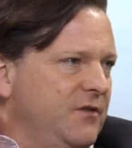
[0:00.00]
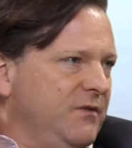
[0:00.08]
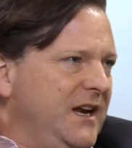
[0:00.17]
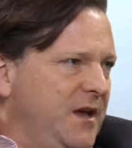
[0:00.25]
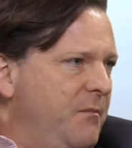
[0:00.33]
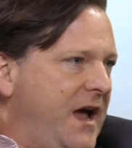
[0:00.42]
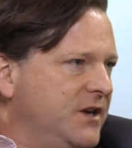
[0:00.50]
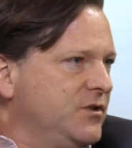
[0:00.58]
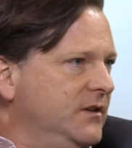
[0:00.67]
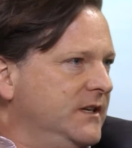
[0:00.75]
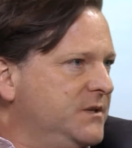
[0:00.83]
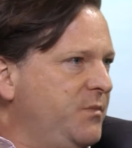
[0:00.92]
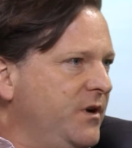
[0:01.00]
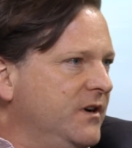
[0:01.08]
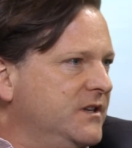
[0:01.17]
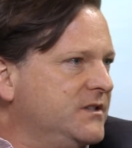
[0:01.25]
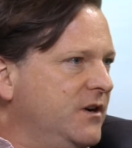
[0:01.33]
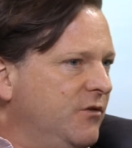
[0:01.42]
of a magical
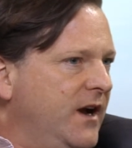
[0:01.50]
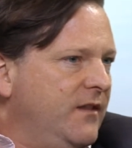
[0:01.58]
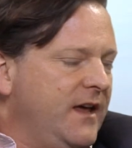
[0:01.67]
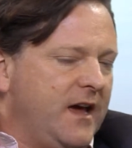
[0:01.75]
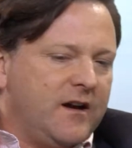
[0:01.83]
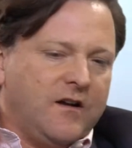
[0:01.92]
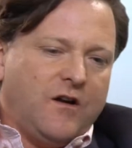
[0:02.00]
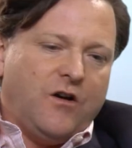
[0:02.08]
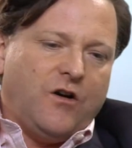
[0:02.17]
experience around that.